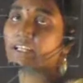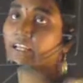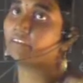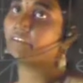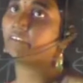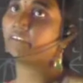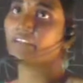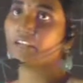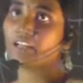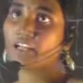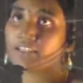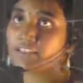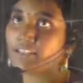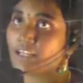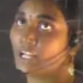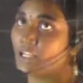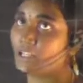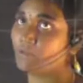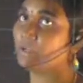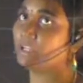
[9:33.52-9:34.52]
written as I
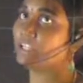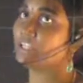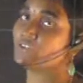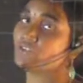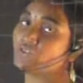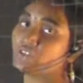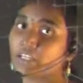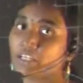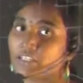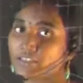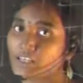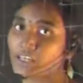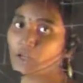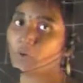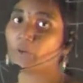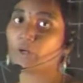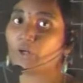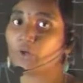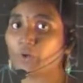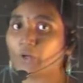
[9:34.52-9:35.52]
minus j is equal
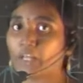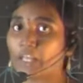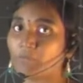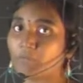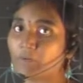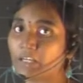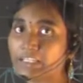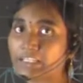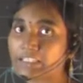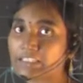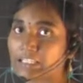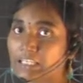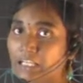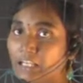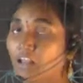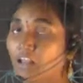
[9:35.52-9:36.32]
to k minus l.